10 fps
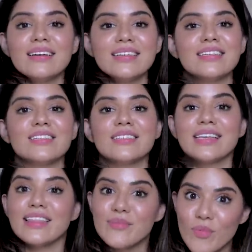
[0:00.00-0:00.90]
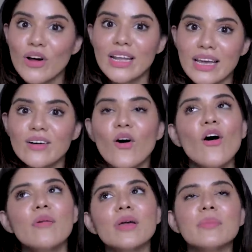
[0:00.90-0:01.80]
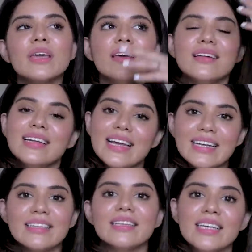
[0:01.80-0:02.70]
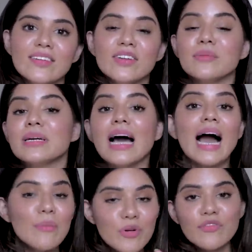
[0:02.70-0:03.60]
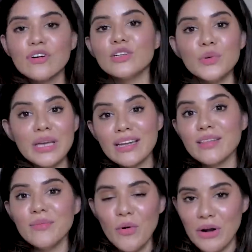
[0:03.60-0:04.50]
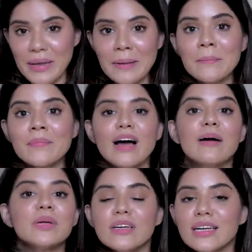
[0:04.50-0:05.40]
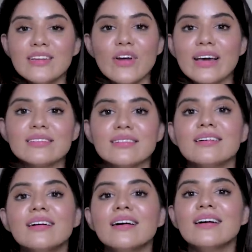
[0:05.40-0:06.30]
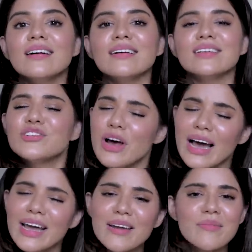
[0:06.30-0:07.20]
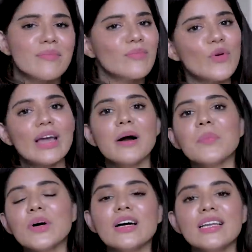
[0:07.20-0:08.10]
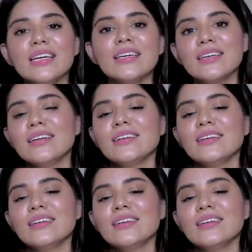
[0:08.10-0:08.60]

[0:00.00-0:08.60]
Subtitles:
is in the morning or maybe late in the evening, but I prefer doing it in the morning. I'm an early riser. Try and wake up early